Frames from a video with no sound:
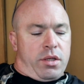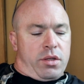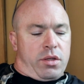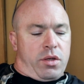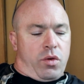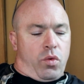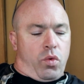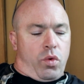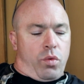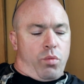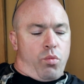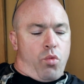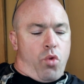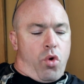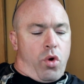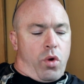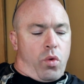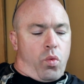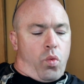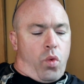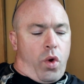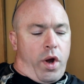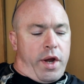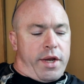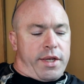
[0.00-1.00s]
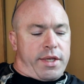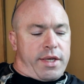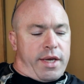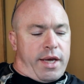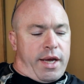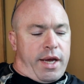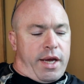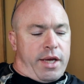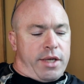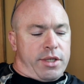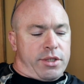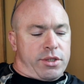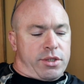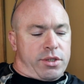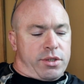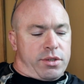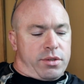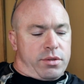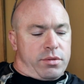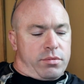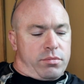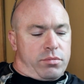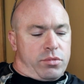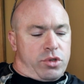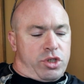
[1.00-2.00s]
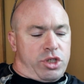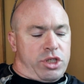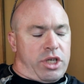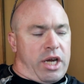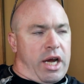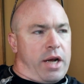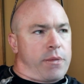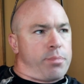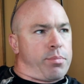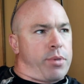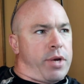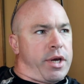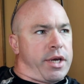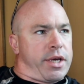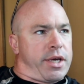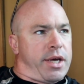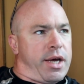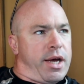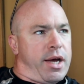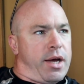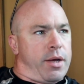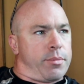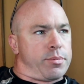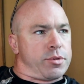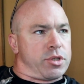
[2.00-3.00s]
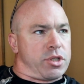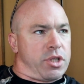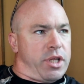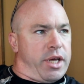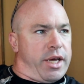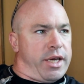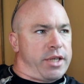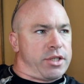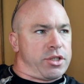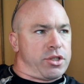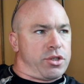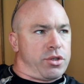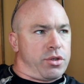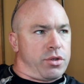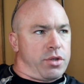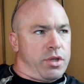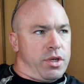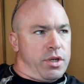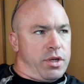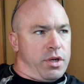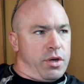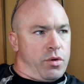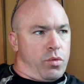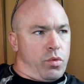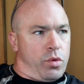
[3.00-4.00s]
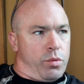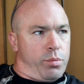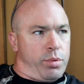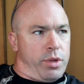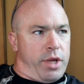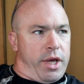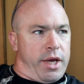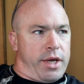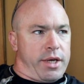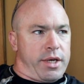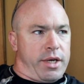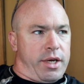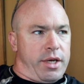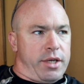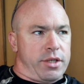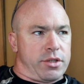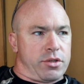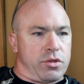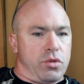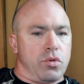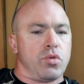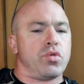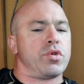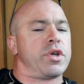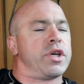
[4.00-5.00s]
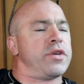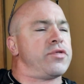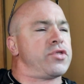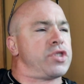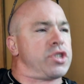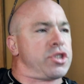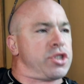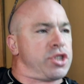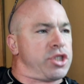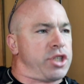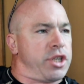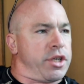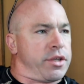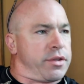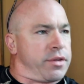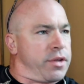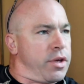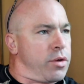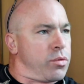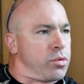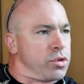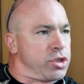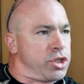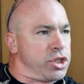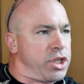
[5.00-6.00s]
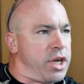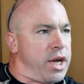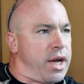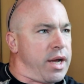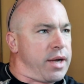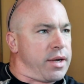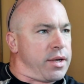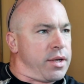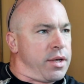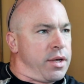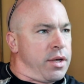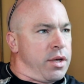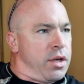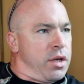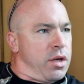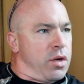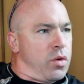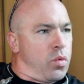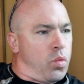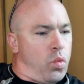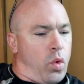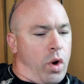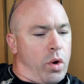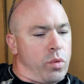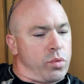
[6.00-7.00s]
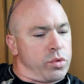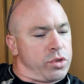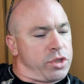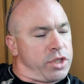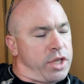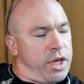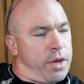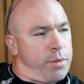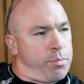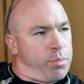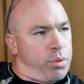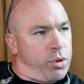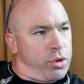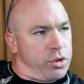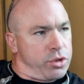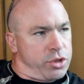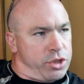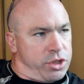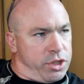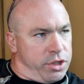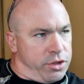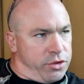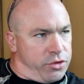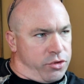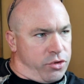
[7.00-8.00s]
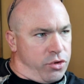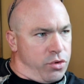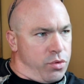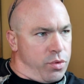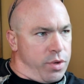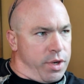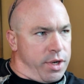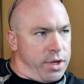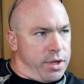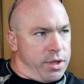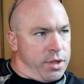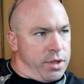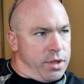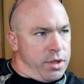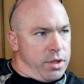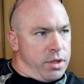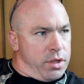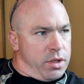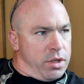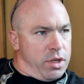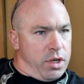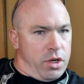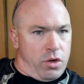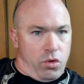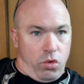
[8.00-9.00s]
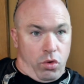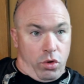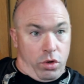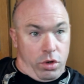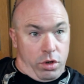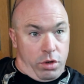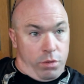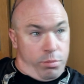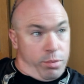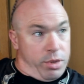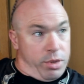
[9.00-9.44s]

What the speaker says: there were more white guys shot by cops last year than there were black guys. Who gives a shit? They were shot. What was that person doing in order to